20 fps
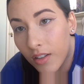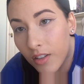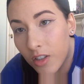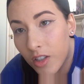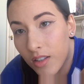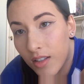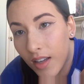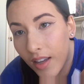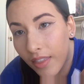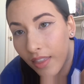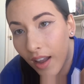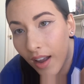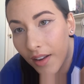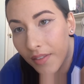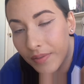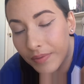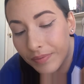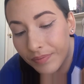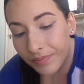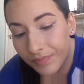Just like
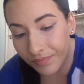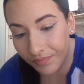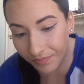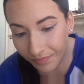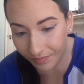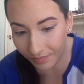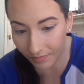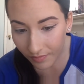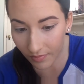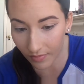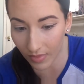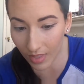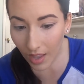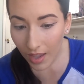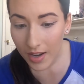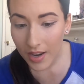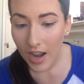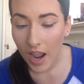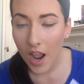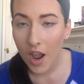that.
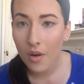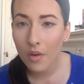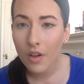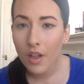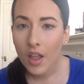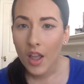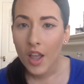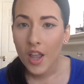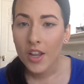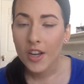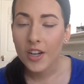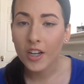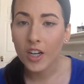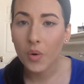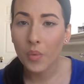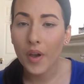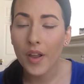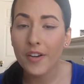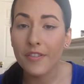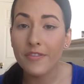Now you're going
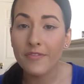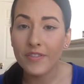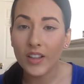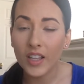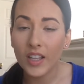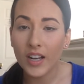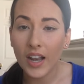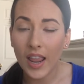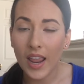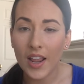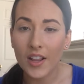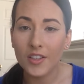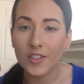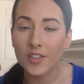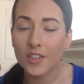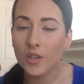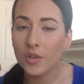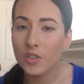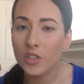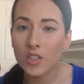to want to fill it in.
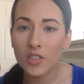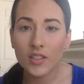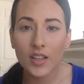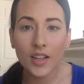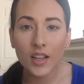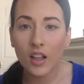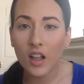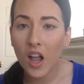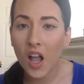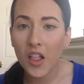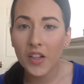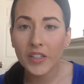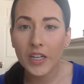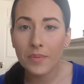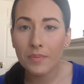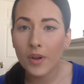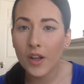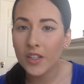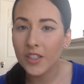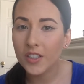So just like a
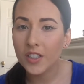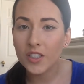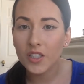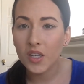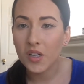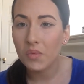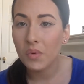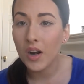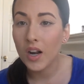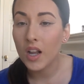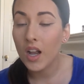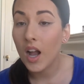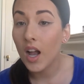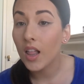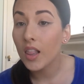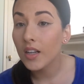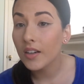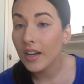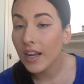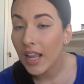coloring book, you're just going to want to
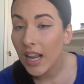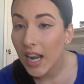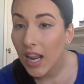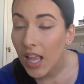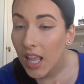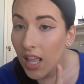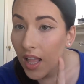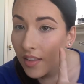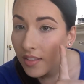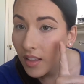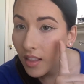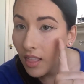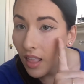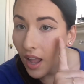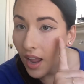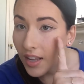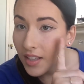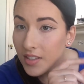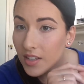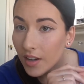color in the
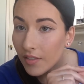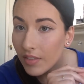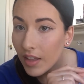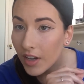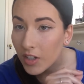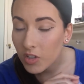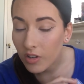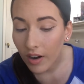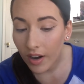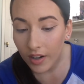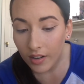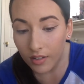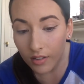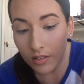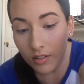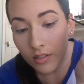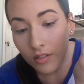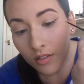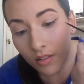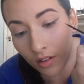lines of that
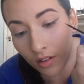triangle.